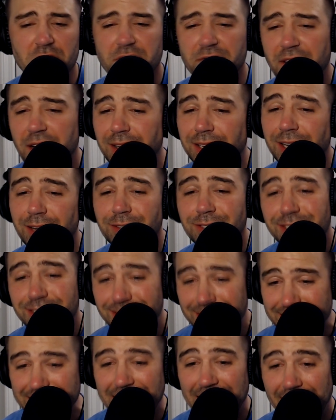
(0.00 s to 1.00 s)
I just found
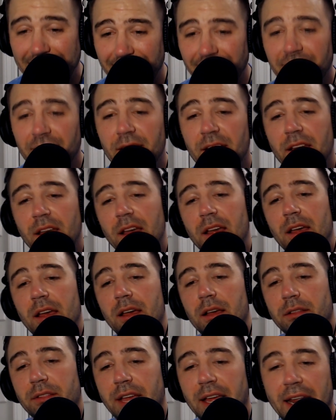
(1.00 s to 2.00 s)
out today
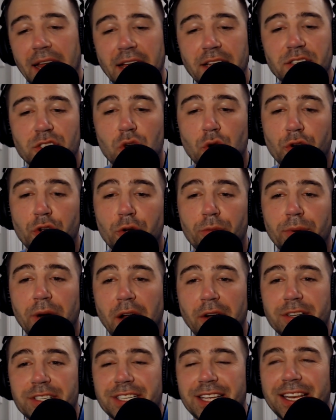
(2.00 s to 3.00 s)
that
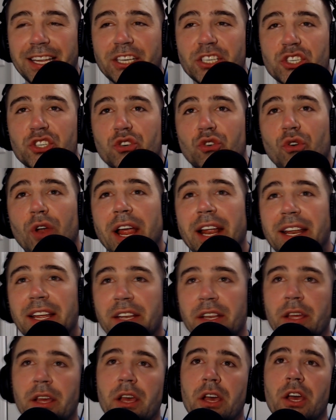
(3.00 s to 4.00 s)
Antonio Brown is getting
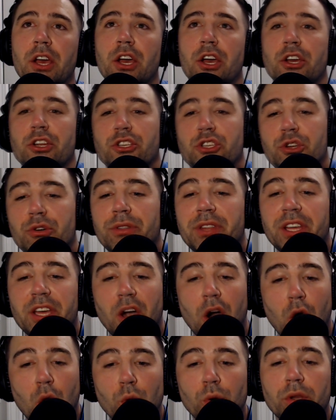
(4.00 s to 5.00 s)
traded to
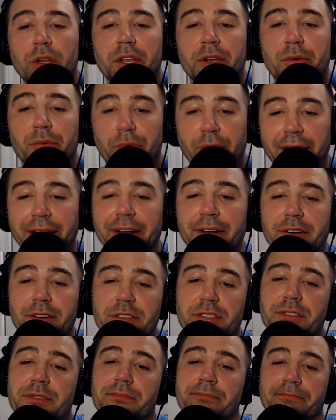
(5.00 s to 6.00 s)
the Oakland
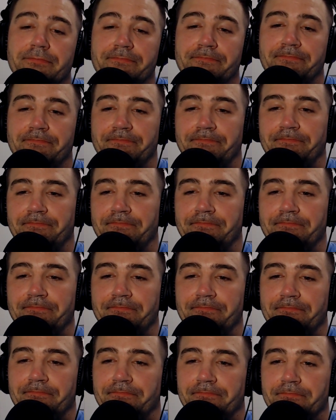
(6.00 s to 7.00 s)
Raiders.
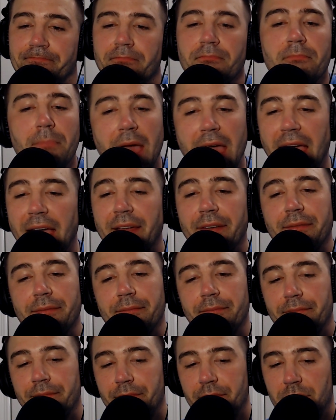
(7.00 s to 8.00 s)

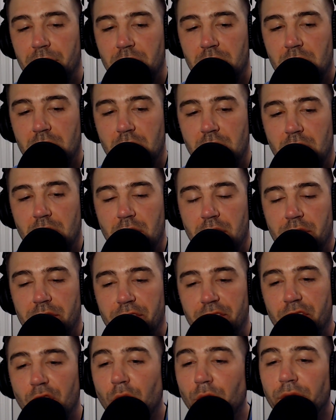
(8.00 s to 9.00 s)
Man,
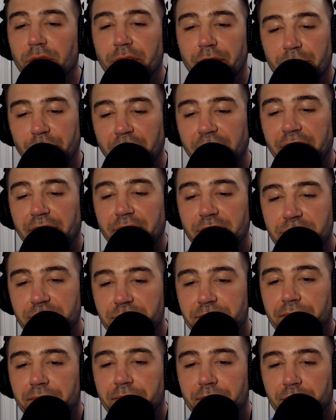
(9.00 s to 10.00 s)
the Oakland
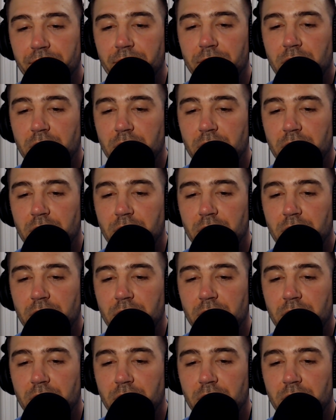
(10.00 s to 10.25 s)
Raiders.